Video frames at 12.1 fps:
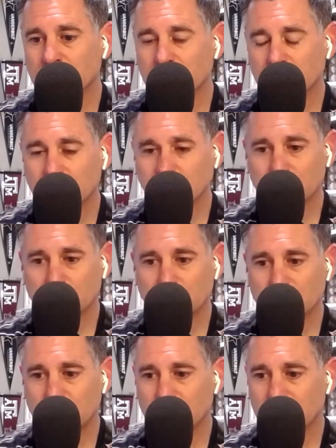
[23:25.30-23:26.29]

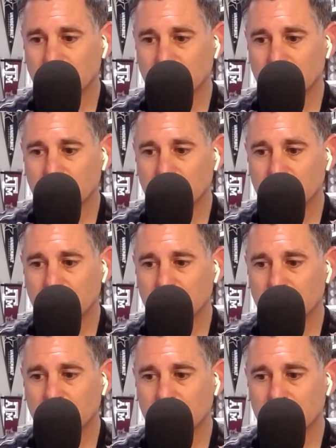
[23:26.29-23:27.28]

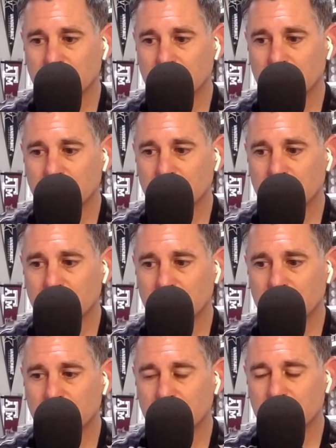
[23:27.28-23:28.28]

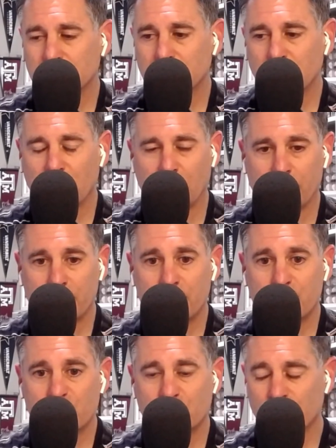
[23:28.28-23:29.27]

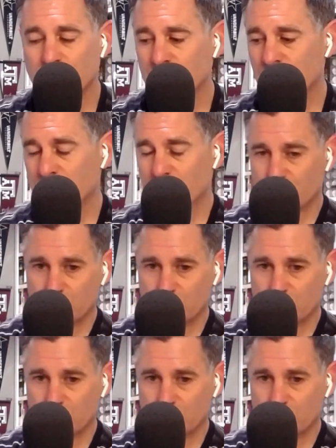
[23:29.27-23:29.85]
(silent)